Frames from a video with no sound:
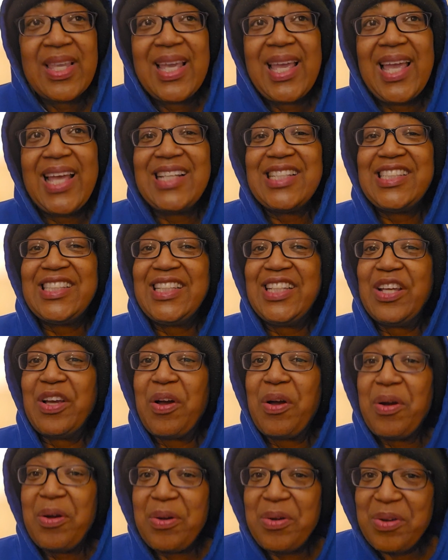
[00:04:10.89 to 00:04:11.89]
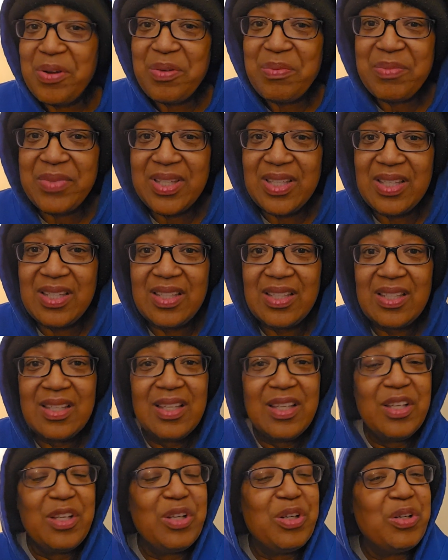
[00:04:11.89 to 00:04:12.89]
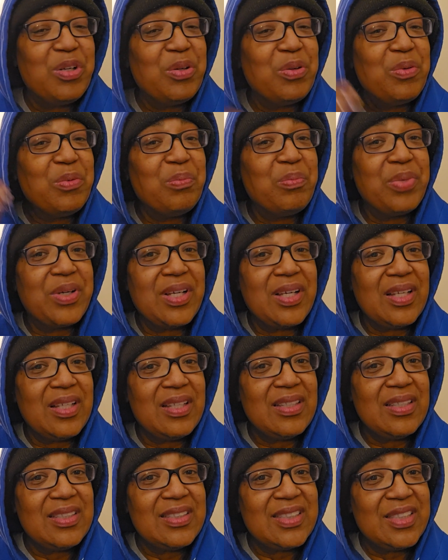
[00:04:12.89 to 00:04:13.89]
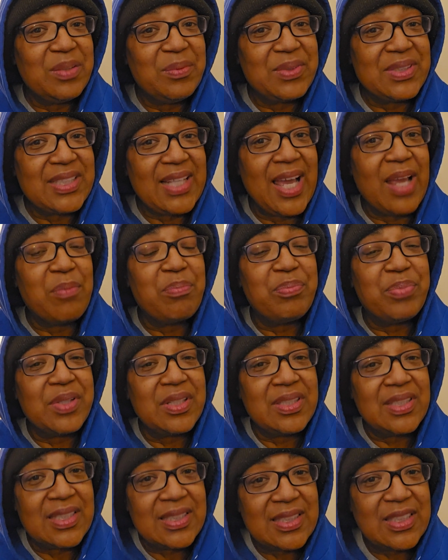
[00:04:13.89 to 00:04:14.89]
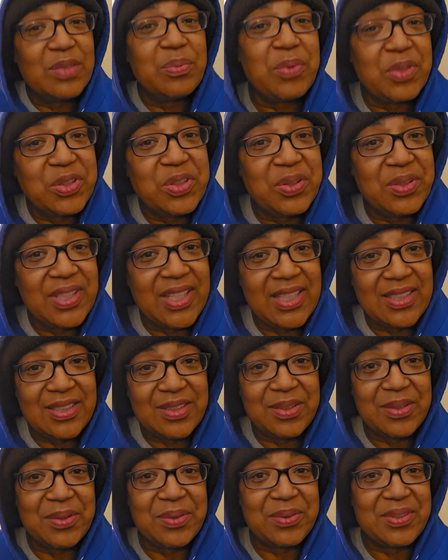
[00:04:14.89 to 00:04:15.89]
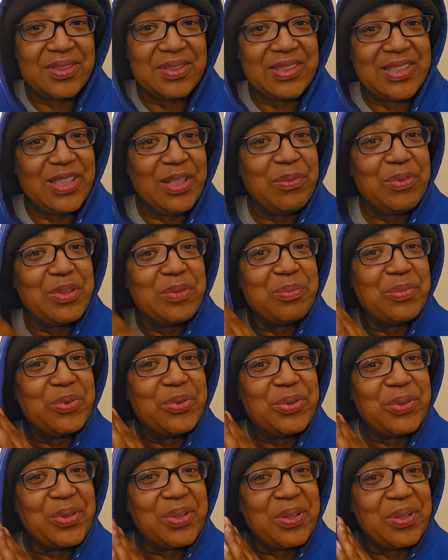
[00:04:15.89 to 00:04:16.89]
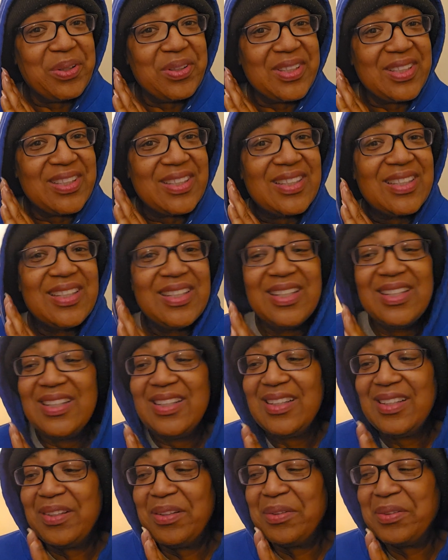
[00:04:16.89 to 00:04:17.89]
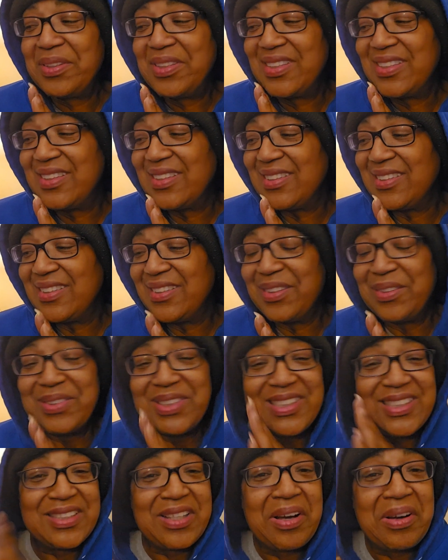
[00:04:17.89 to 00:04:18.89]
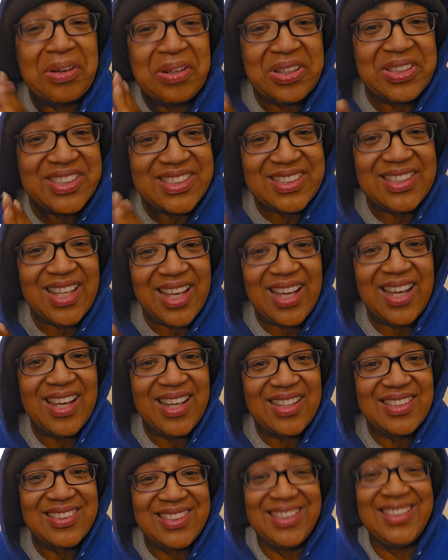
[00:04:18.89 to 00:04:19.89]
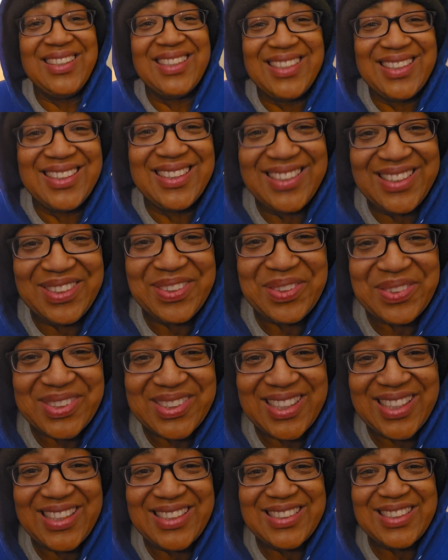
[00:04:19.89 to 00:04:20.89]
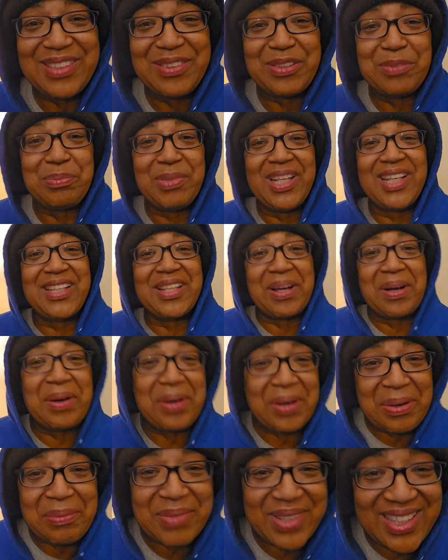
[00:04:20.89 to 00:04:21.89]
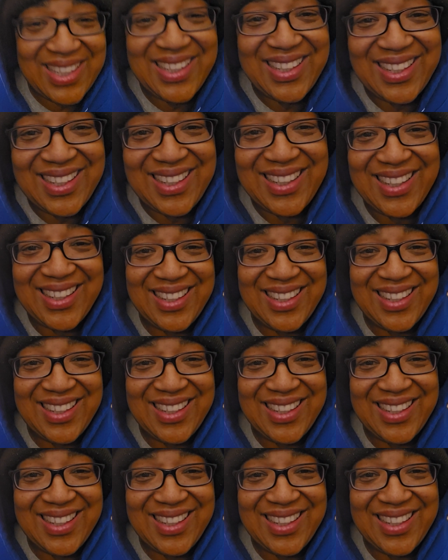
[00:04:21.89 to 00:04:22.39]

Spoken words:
And she heard me, but she was like, "But this is what you need to do." So she was more on the Sarge side. You know what I'm saying? She was being the army.